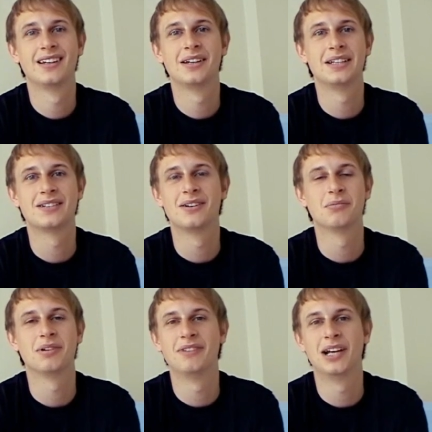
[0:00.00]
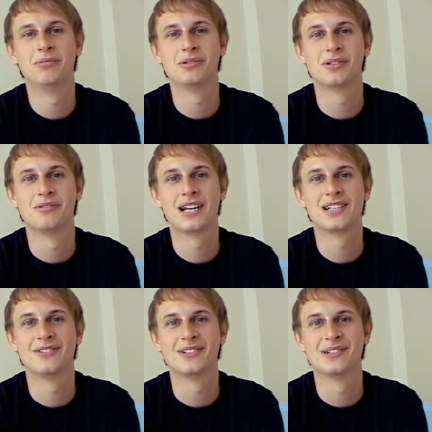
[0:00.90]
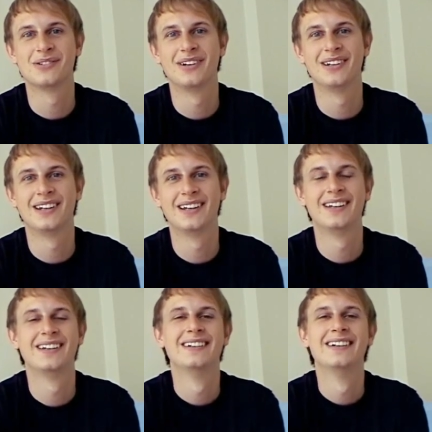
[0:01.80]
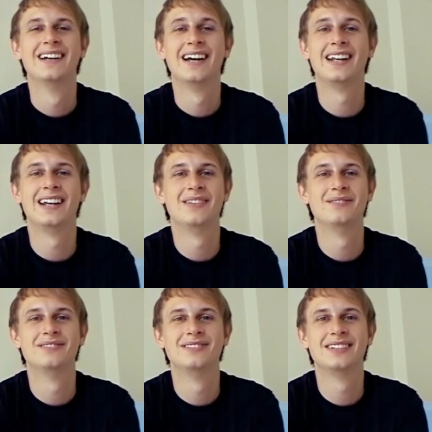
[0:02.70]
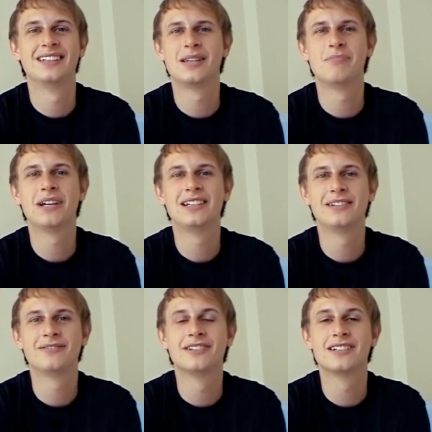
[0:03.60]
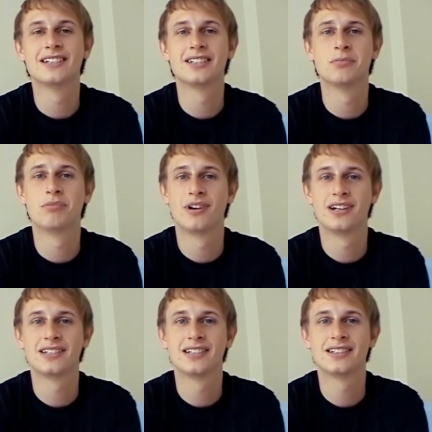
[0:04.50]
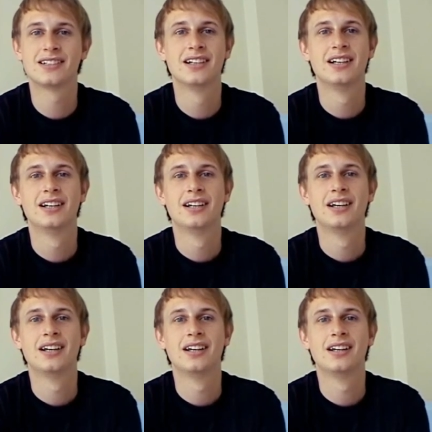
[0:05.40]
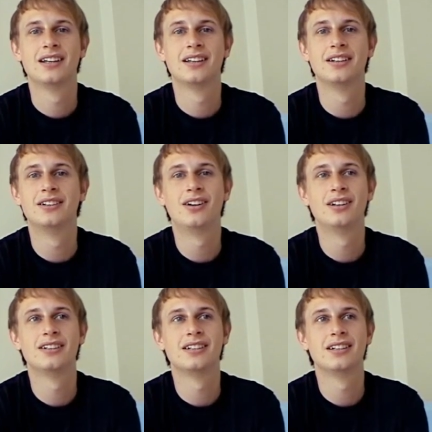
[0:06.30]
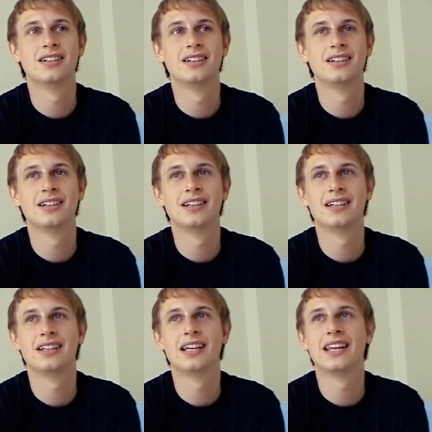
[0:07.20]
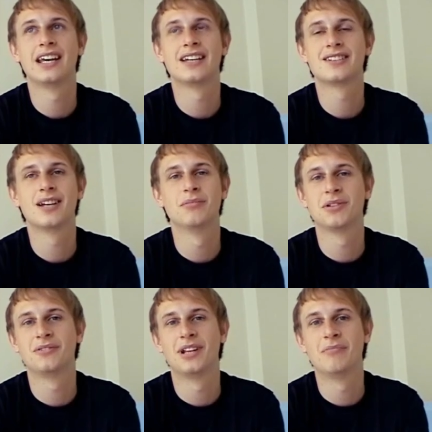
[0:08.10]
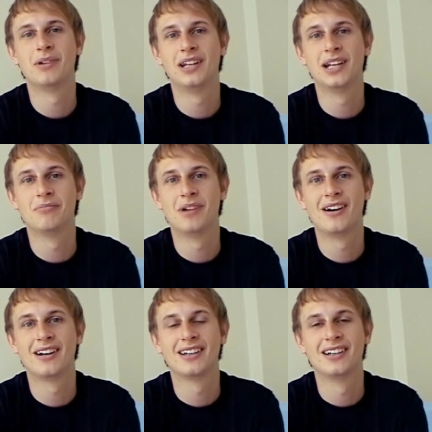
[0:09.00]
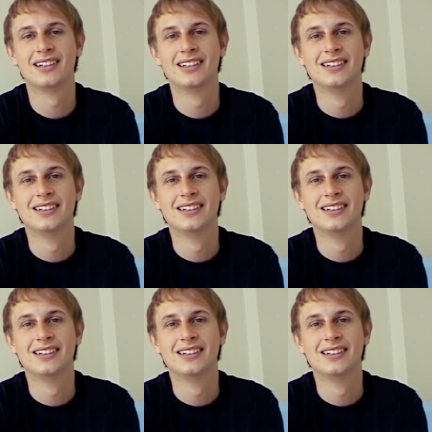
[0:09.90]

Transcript: it's got to be available to the rest of us as well, you know. And the big difference is the prices. The dollar, they get so much for their money in America,